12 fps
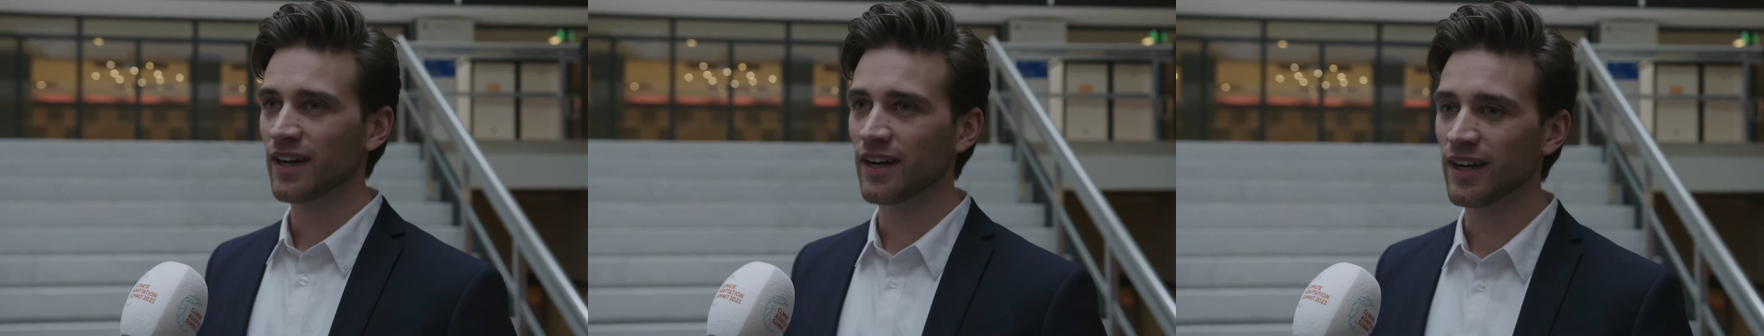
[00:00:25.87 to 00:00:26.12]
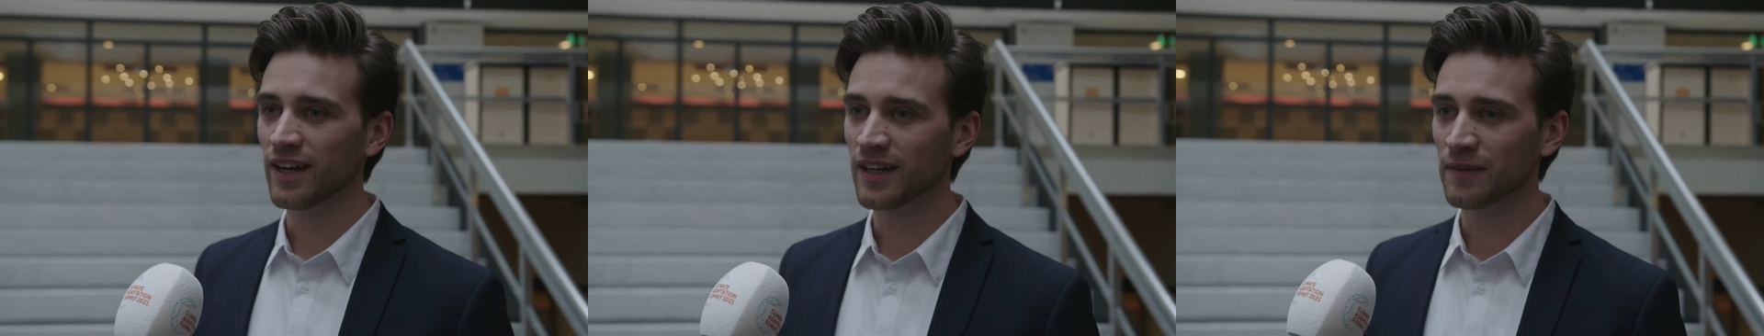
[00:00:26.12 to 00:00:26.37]

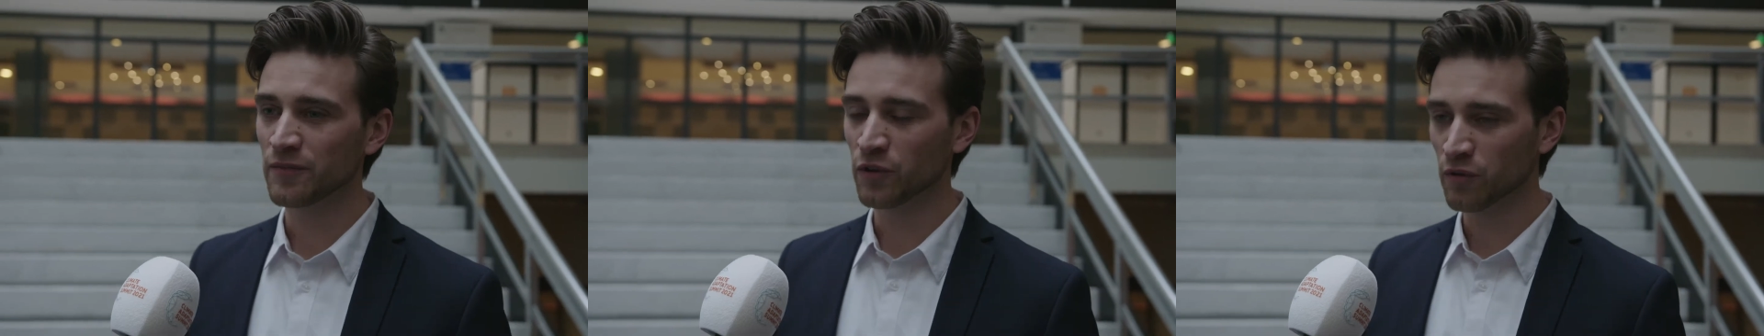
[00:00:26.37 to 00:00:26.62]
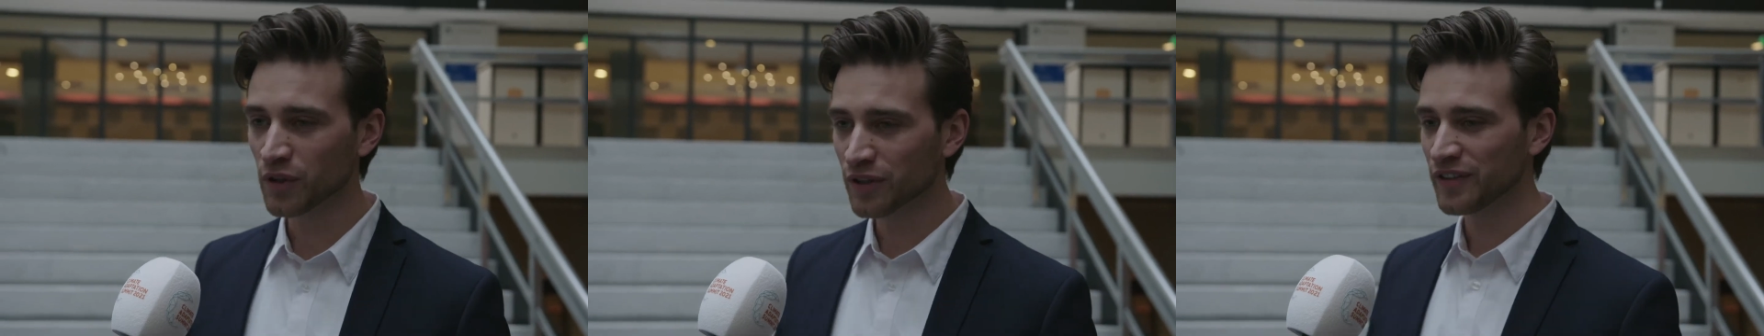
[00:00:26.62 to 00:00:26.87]
The
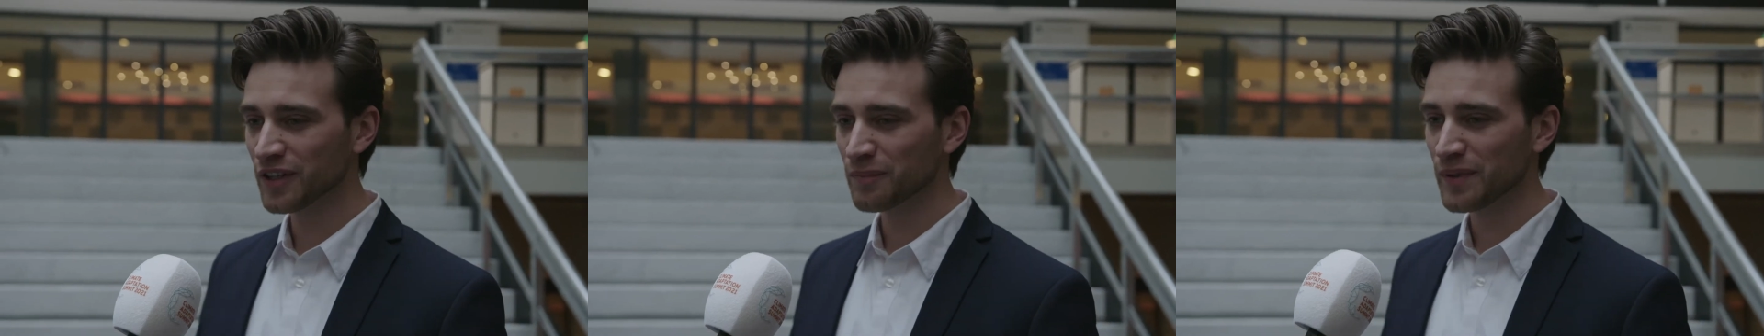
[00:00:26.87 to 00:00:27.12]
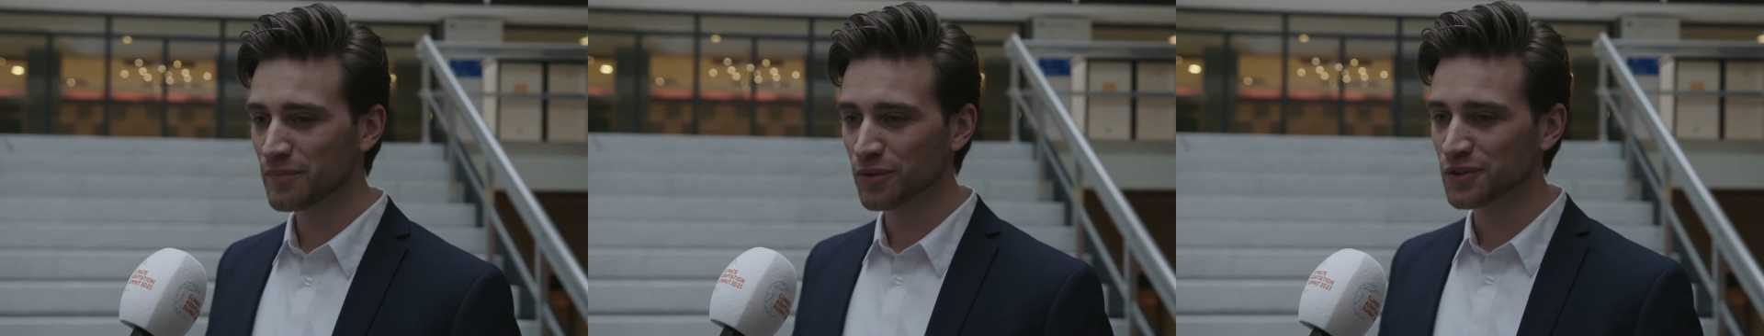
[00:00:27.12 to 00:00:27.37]
role of young
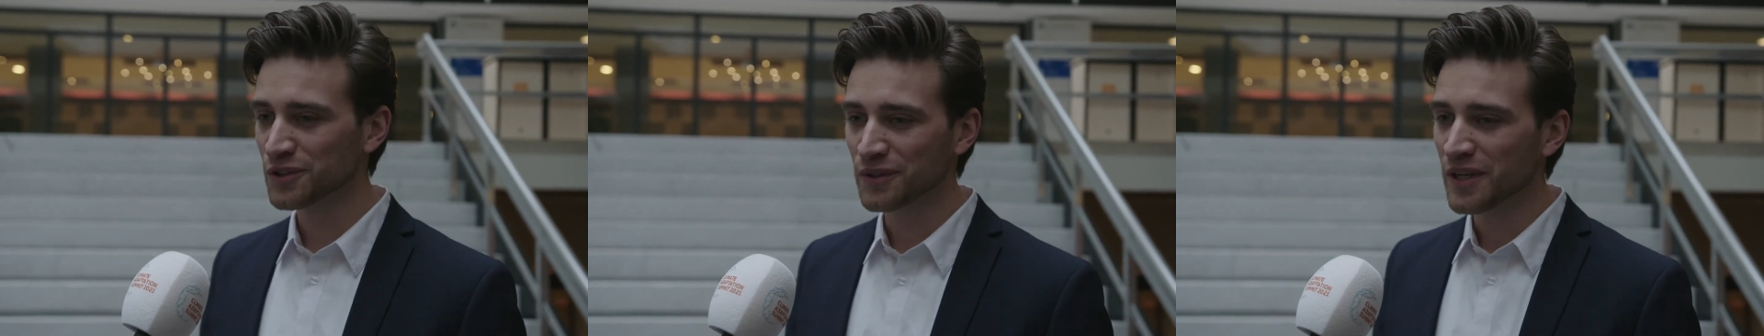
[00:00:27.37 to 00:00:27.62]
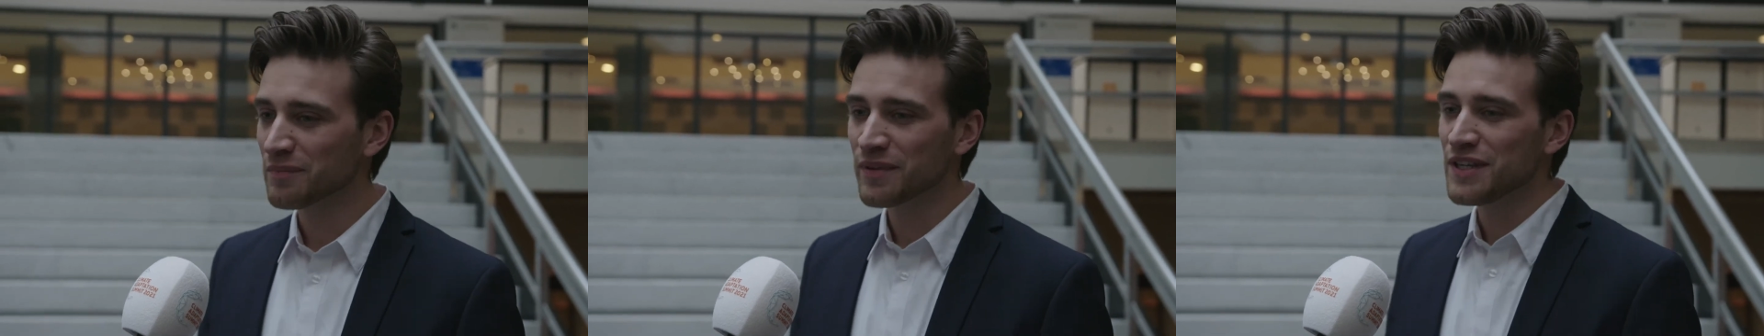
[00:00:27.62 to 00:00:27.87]
people
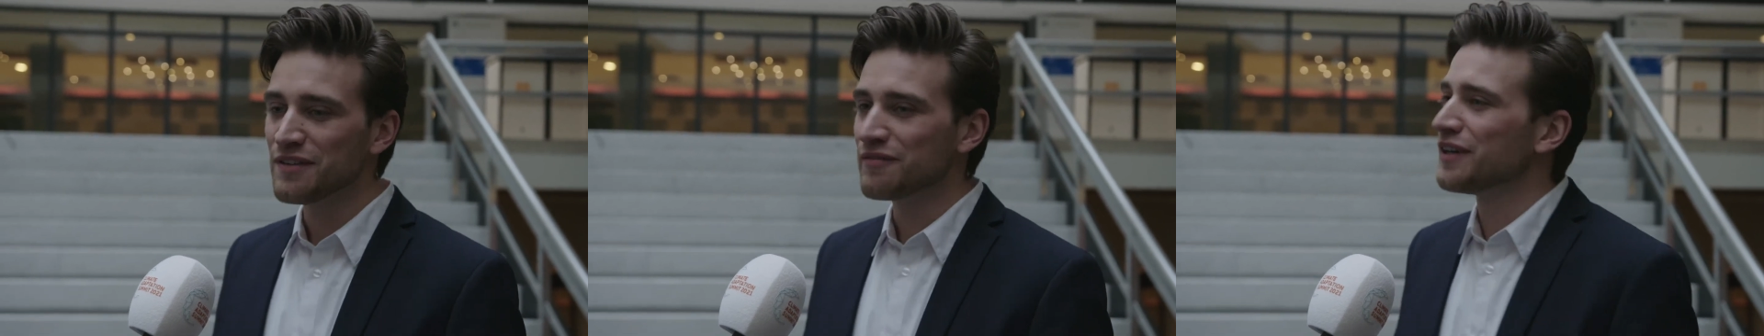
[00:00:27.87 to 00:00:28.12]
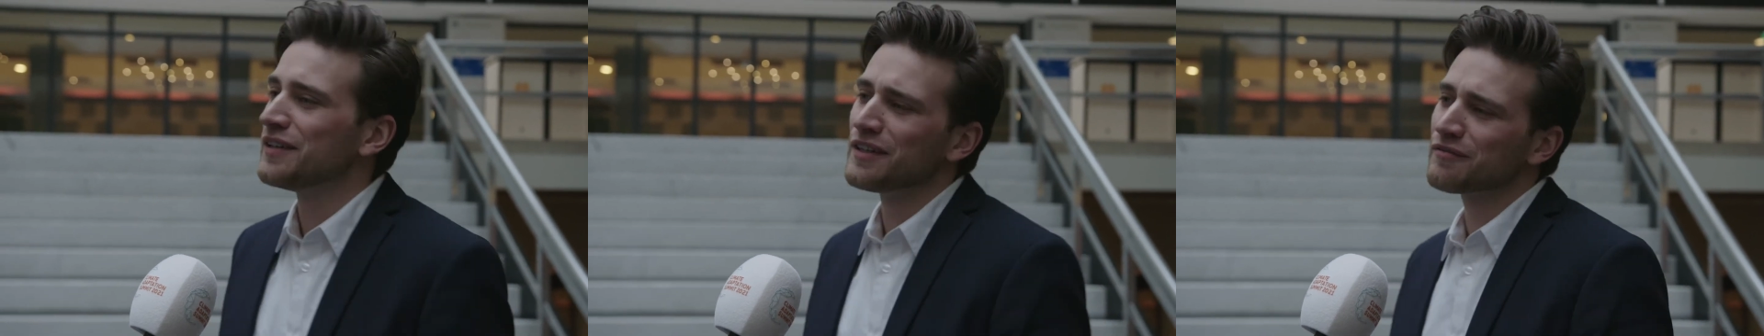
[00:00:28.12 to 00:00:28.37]
should not be
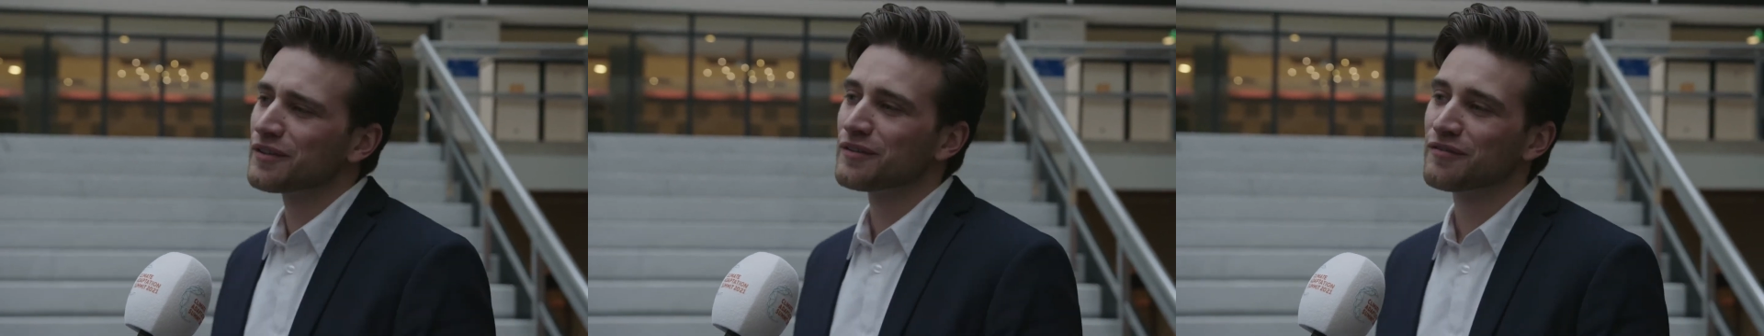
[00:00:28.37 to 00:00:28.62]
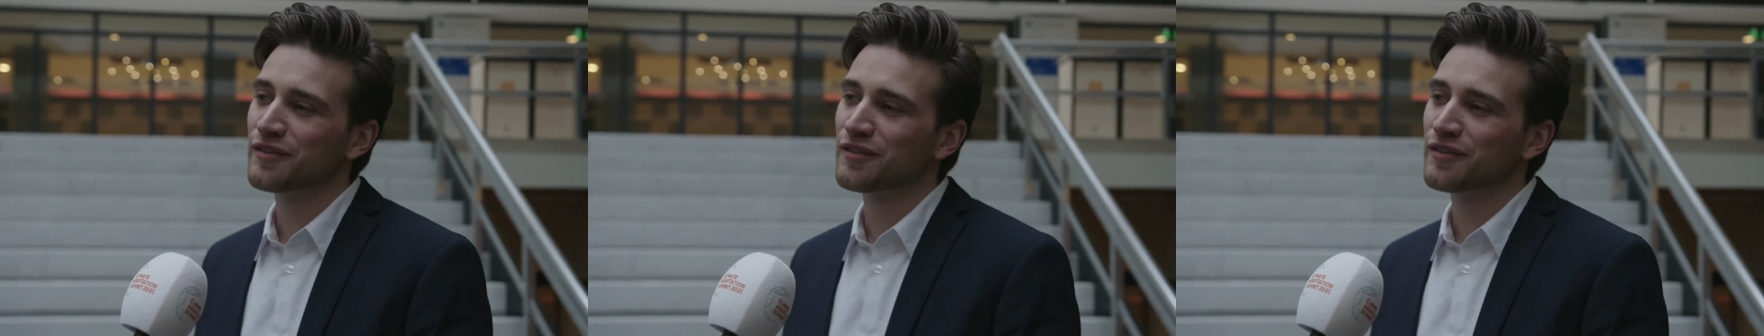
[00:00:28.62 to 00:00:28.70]
very different